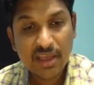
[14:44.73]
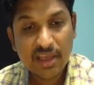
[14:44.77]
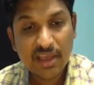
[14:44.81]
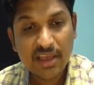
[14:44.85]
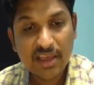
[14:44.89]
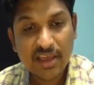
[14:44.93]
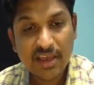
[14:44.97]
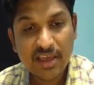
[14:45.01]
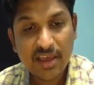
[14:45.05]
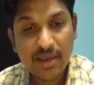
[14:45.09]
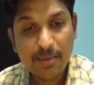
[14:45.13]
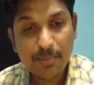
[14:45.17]

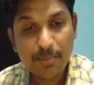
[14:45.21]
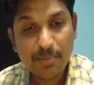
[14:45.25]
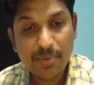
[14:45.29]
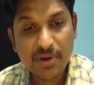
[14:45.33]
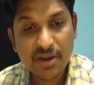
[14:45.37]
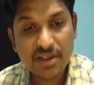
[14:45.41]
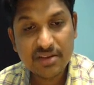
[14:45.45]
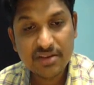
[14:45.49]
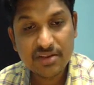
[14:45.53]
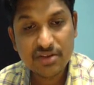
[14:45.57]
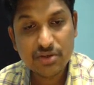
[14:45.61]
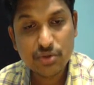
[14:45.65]
k
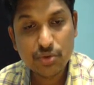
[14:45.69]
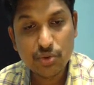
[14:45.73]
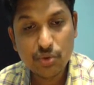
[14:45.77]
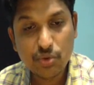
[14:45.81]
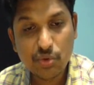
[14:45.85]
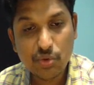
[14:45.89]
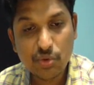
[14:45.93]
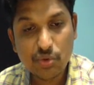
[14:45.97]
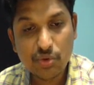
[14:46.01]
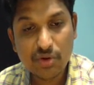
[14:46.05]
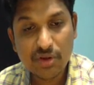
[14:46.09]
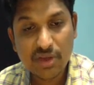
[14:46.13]
plus
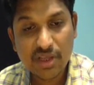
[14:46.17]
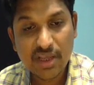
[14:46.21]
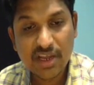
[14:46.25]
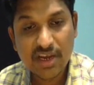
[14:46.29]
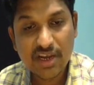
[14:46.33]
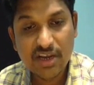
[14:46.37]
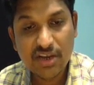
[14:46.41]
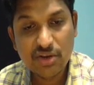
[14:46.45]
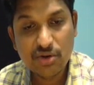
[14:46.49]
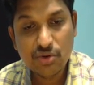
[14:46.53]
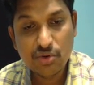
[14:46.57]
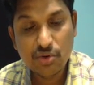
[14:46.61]
2
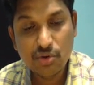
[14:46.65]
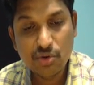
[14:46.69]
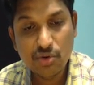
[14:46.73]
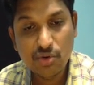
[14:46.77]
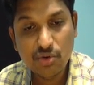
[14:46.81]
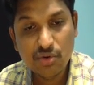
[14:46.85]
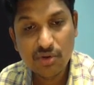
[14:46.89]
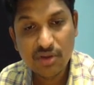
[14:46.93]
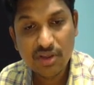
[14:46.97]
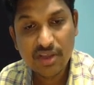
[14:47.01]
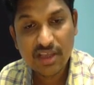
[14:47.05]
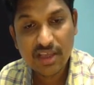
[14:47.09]
into
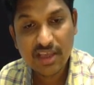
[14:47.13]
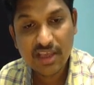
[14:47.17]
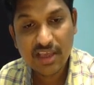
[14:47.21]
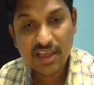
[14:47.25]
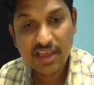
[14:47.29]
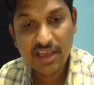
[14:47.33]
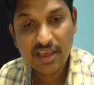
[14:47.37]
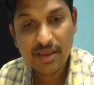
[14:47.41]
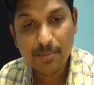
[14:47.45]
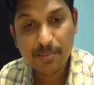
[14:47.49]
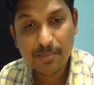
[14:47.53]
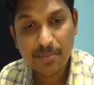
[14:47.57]

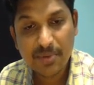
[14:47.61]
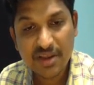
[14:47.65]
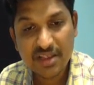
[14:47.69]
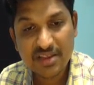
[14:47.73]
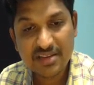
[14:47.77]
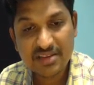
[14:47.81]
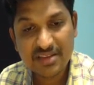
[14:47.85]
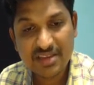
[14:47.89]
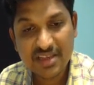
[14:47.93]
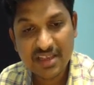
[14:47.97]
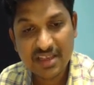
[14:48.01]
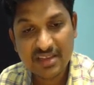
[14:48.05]
k plus
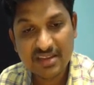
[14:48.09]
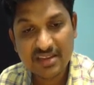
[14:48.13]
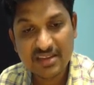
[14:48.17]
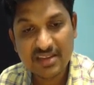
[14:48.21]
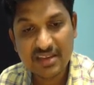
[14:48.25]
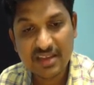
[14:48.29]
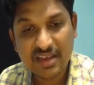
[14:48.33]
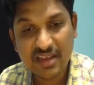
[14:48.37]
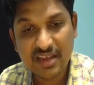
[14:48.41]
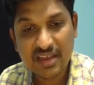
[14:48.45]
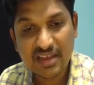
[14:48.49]
6